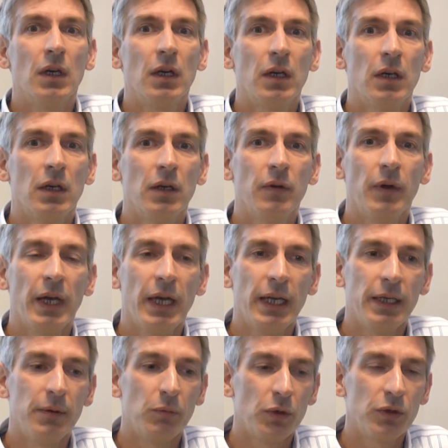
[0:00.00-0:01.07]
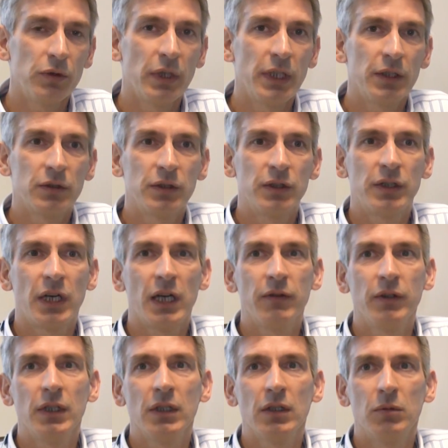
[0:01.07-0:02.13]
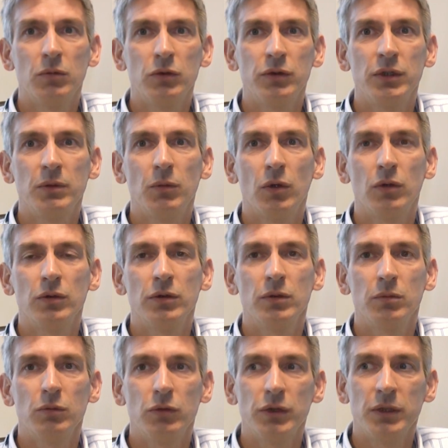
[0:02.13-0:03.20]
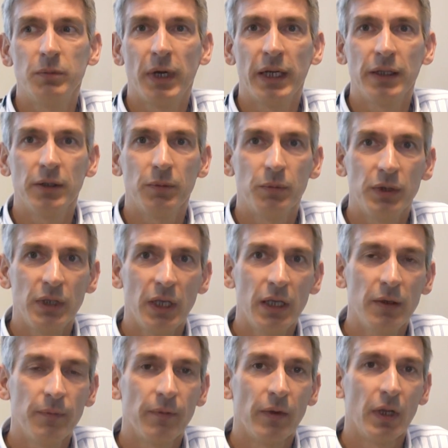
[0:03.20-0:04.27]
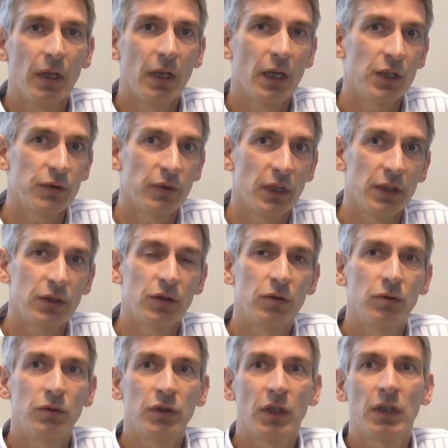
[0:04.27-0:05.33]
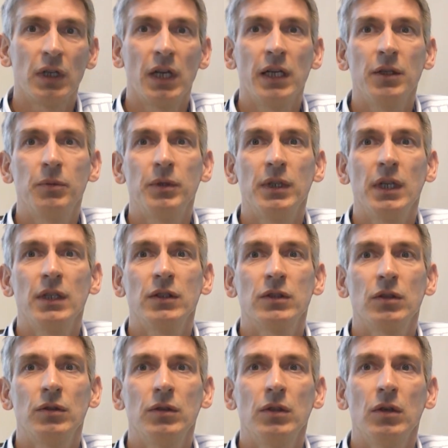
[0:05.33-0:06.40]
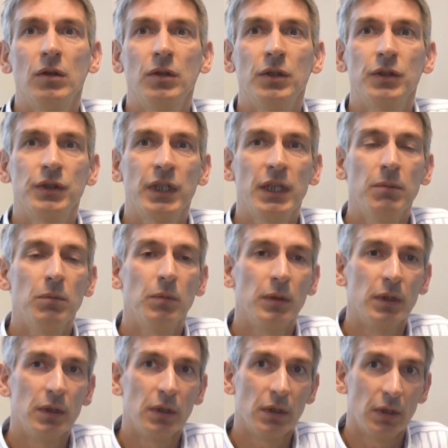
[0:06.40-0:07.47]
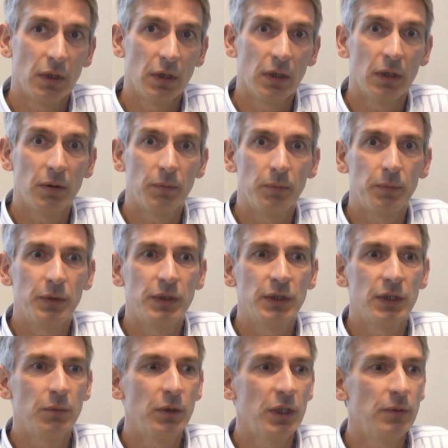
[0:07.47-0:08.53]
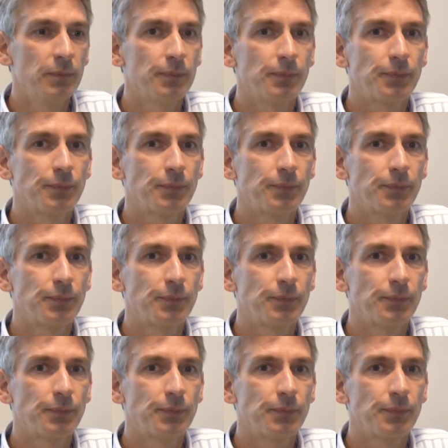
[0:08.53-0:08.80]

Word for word: and the modulator is driving a multi-mode, multi-band PA, as well as two satellite PAs on, on the same PCB.